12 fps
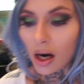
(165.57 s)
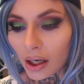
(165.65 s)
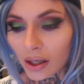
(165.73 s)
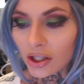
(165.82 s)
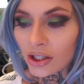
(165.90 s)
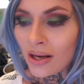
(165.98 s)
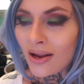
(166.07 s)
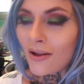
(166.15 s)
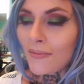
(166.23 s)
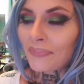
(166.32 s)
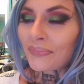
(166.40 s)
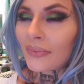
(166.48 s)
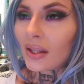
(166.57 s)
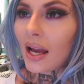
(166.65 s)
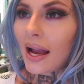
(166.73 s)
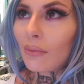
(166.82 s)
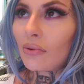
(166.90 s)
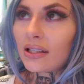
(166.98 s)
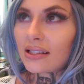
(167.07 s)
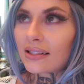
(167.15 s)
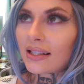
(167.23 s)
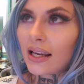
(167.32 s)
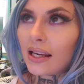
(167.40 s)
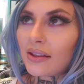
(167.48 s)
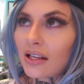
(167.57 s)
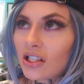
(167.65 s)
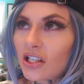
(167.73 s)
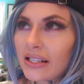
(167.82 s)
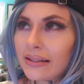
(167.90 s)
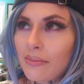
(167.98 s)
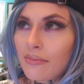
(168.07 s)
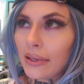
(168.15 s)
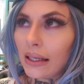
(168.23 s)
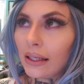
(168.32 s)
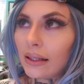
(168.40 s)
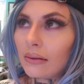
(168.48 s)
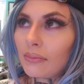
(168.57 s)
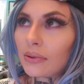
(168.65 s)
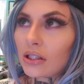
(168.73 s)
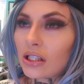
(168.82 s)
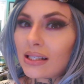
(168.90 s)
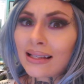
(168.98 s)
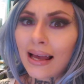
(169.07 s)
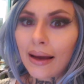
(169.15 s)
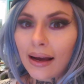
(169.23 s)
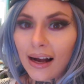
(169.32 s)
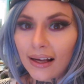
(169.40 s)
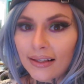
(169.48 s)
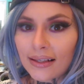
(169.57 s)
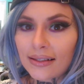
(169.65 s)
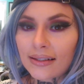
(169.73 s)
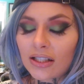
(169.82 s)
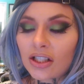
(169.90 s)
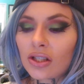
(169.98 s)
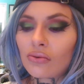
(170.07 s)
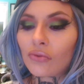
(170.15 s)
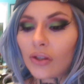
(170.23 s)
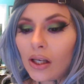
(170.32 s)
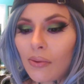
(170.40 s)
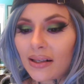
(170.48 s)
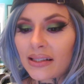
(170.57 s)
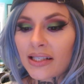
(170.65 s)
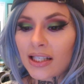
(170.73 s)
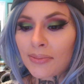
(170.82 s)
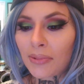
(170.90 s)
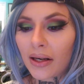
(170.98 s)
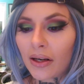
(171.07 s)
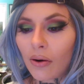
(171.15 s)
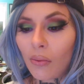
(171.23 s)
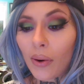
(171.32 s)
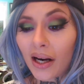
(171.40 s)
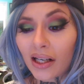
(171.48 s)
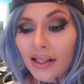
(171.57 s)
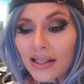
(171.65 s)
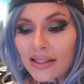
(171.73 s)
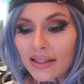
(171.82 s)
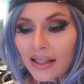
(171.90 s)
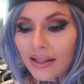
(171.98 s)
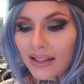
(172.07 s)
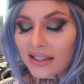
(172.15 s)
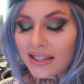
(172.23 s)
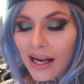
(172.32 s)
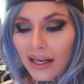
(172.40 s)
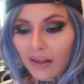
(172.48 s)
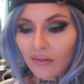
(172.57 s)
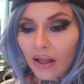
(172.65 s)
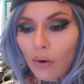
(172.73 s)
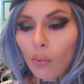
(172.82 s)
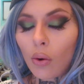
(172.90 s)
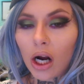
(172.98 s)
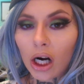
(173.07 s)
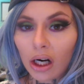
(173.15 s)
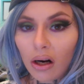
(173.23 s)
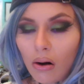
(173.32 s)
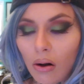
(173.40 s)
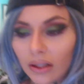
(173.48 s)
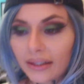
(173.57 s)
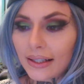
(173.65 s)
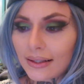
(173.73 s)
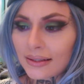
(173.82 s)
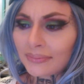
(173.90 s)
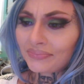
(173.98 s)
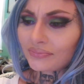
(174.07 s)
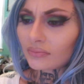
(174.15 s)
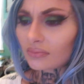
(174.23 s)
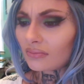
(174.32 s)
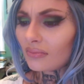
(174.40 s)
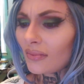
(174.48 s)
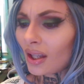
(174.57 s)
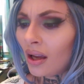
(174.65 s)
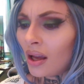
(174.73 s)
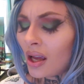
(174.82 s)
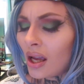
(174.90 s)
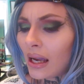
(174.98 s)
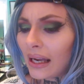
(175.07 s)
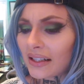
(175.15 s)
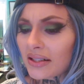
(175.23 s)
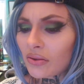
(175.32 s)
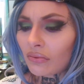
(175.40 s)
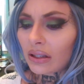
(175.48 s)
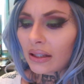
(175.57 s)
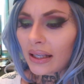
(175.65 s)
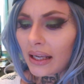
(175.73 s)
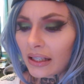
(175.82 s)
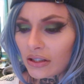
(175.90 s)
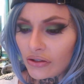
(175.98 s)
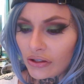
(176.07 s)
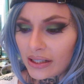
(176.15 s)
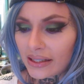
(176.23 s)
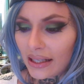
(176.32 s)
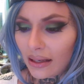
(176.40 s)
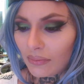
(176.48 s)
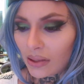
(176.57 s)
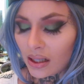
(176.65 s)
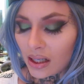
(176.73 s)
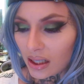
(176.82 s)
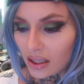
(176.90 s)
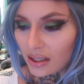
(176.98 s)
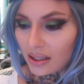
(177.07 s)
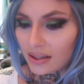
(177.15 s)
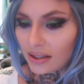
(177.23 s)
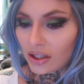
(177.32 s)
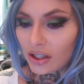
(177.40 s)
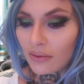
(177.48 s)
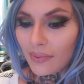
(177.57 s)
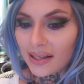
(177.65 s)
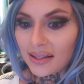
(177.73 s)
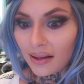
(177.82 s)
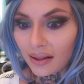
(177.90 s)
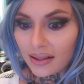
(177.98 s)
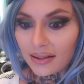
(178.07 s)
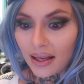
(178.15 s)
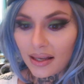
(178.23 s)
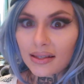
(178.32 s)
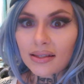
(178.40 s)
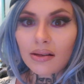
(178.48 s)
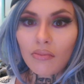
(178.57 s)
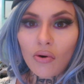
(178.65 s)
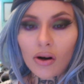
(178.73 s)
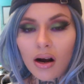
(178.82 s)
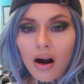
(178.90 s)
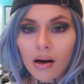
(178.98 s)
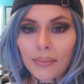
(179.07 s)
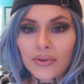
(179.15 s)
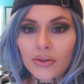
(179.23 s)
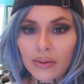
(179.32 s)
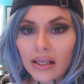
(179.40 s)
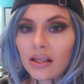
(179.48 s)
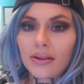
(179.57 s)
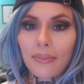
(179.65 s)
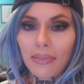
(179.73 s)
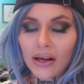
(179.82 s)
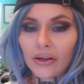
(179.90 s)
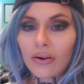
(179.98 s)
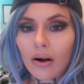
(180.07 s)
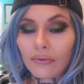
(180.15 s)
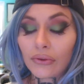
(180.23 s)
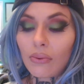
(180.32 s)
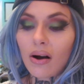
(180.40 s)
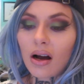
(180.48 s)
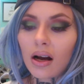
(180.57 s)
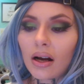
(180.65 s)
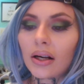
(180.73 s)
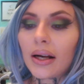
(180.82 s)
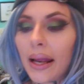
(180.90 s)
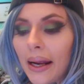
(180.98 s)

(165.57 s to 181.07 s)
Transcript: harsh. I wouldn't say that she's mean, but she's honest and she really wants to spread awareness, and that's kind of like what her goal is. And it's really interesting because she basically says the more carbs you eat, the better off you are.